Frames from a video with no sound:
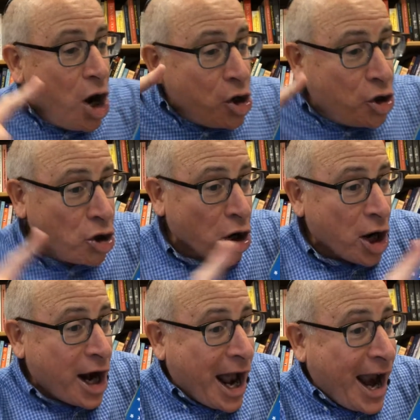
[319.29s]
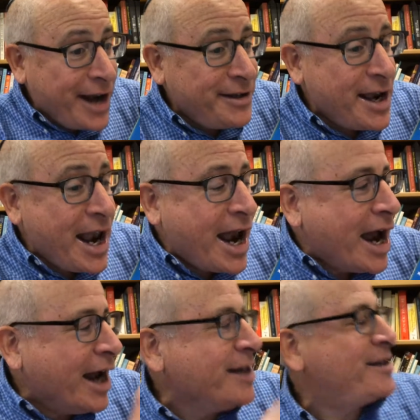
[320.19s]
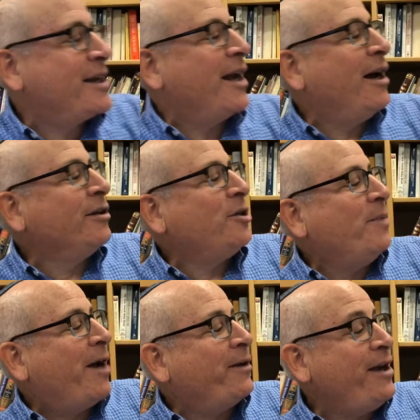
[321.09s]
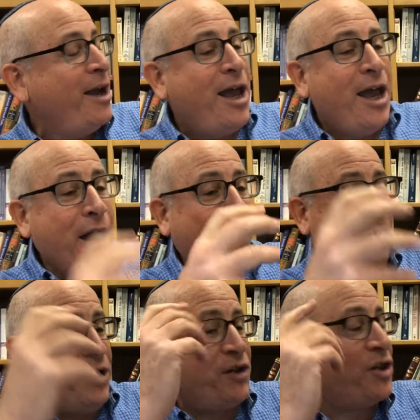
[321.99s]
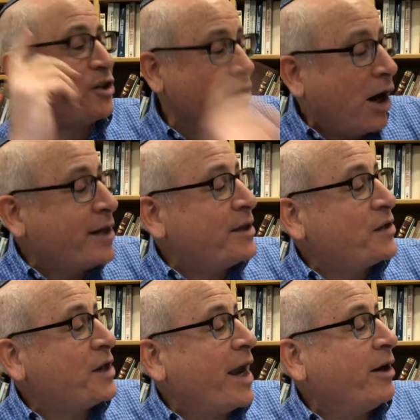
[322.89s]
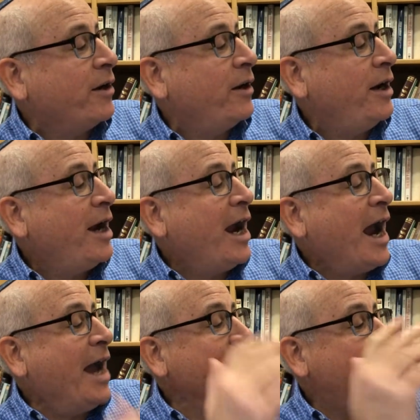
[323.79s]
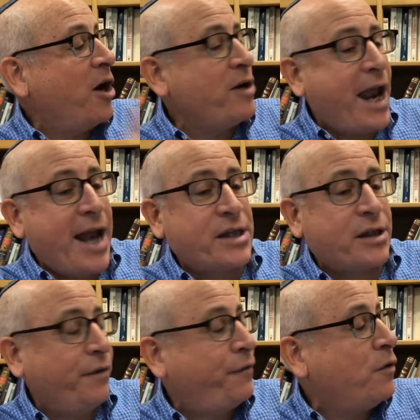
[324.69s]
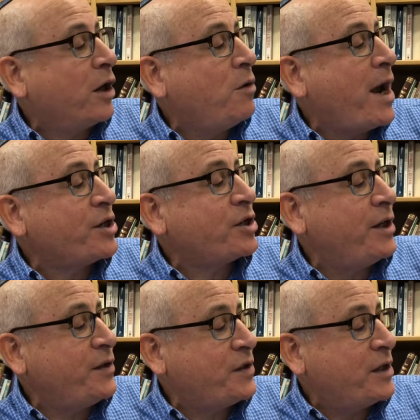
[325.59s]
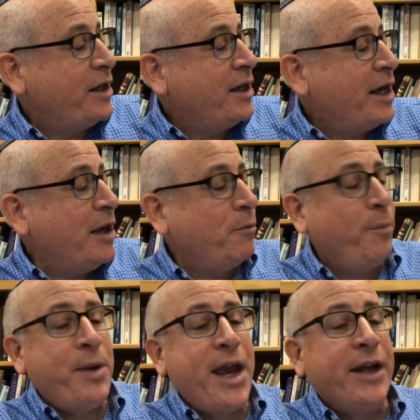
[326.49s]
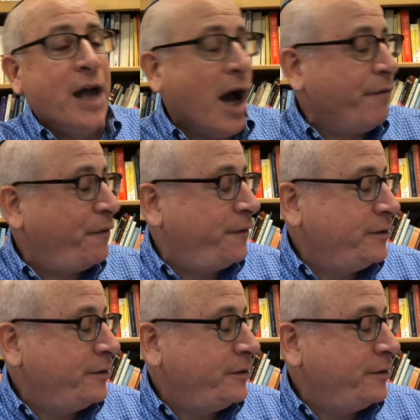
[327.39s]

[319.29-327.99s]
Good idea, said Uncle Murray. If we start the Seder and don't ask the four questions, it will be enough.